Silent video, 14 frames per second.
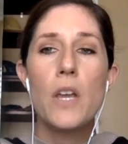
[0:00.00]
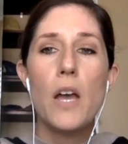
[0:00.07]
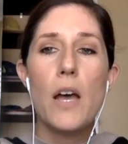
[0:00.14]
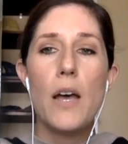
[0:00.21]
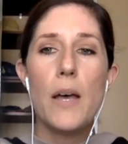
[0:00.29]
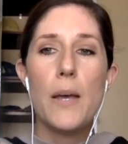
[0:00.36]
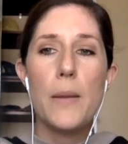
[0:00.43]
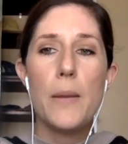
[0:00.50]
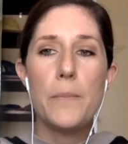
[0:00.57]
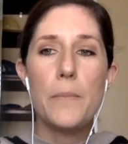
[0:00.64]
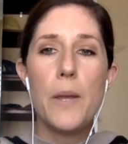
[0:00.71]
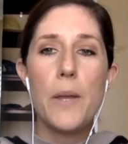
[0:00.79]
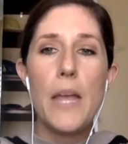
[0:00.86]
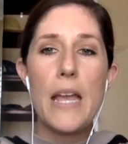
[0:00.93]
Um,
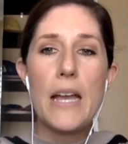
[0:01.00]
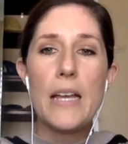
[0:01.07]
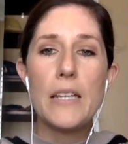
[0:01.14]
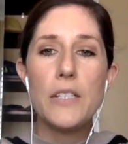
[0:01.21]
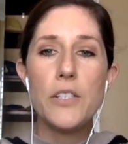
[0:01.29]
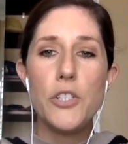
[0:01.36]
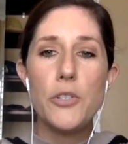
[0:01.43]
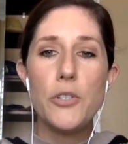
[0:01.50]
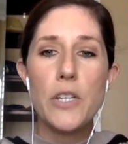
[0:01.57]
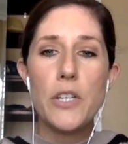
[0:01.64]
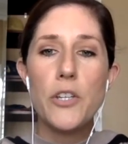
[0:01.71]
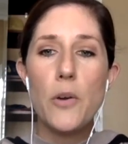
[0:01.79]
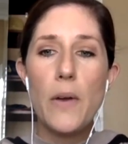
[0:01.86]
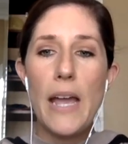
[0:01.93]
and you
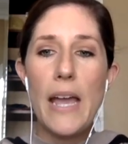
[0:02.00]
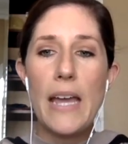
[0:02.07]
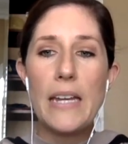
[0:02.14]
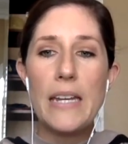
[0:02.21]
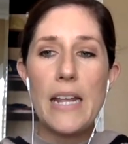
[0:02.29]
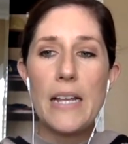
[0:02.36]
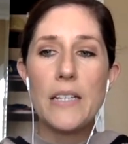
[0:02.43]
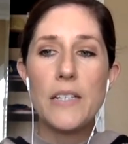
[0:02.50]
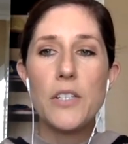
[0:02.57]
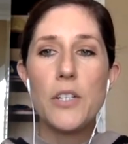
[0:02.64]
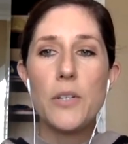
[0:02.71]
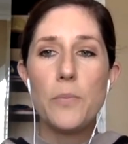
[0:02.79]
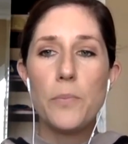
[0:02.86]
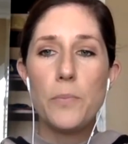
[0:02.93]
can go ahead and
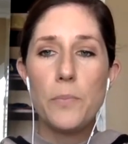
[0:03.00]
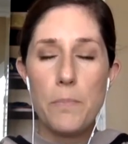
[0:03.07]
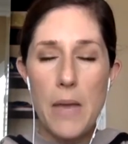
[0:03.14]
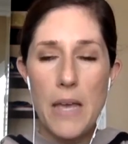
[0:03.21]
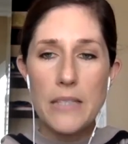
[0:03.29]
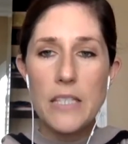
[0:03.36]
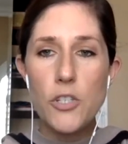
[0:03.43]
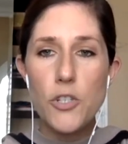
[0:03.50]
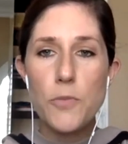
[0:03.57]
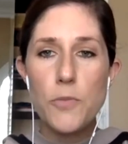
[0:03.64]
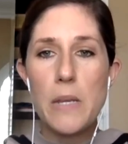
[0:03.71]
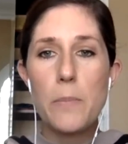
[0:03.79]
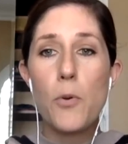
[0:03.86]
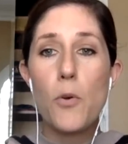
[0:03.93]
message
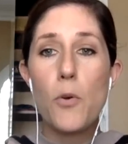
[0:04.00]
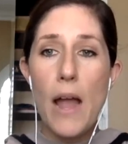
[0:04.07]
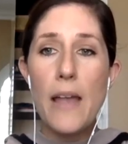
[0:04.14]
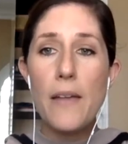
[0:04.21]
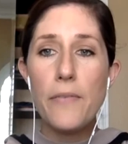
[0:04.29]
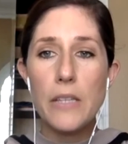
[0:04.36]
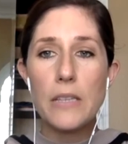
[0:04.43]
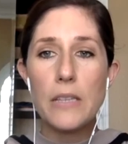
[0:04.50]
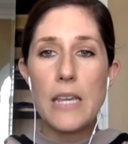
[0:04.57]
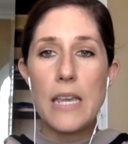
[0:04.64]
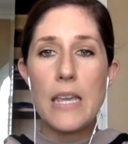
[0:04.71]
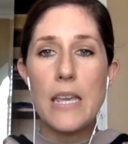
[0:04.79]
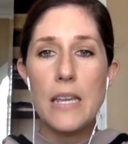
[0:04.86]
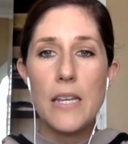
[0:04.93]
me
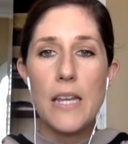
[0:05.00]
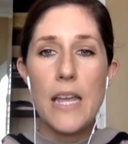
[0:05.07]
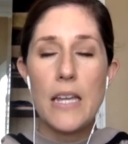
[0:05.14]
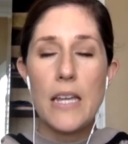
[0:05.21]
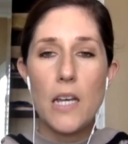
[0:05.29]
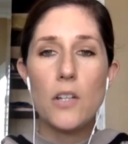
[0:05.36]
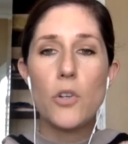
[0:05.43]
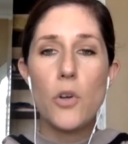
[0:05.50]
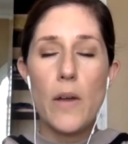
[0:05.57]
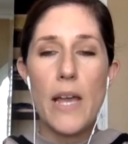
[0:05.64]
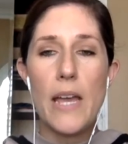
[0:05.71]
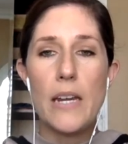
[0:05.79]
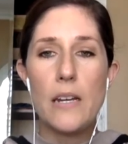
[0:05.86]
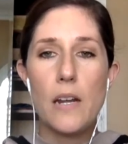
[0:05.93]
privately and I'll go
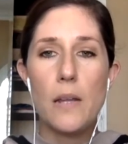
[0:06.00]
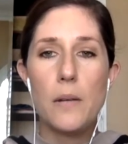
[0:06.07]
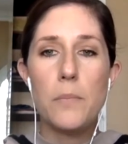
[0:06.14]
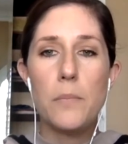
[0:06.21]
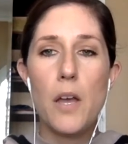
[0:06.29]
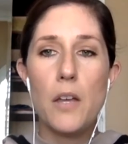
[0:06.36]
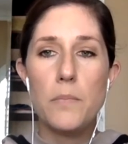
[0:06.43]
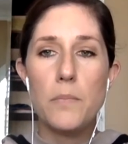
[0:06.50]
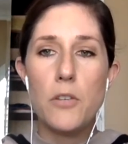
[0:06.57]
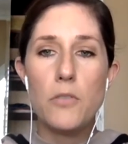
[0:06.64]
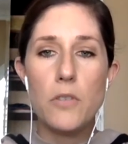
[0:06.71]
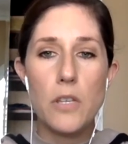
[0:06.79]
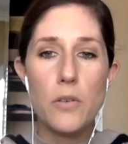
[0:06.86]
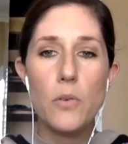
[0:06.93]
ahead and un-
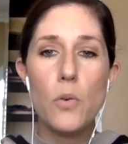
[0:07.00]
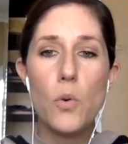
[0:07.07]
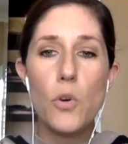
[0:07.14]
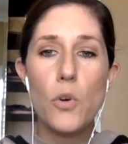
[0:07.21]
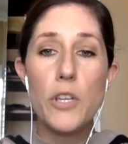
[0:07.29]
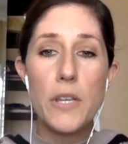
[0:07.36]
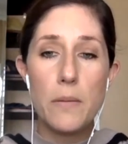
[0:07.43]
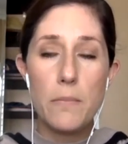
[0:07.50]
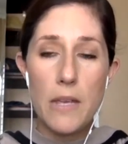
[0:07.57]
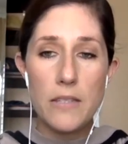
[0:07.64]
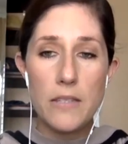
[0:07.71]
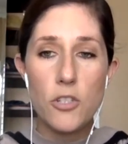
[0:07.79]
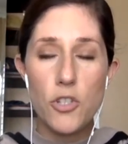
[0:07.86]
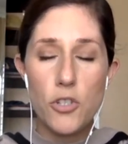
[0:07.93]
unmute you, or you can
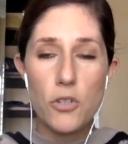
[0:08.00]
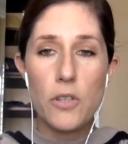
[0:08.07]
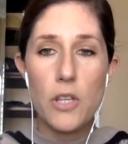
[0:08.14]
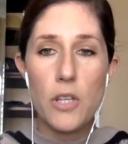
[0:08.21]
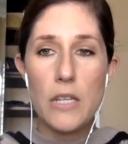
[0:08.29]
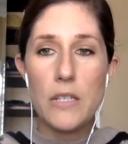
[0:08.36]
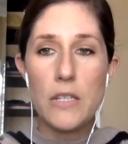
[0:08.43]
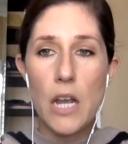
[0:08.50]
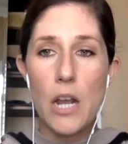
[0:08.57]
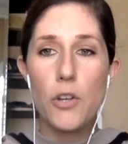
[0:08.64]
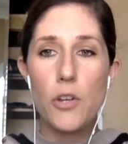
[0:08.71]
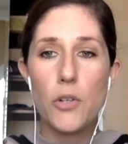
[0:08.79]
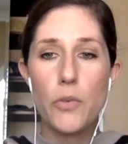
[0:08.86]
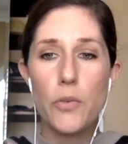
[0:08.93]
message to the
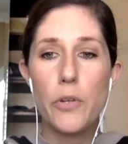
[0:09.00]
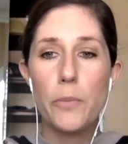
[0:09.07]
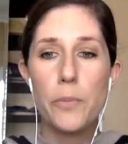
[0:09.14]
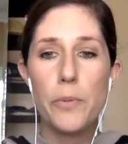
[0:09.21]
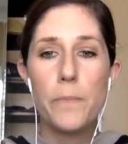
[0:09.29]
entire group.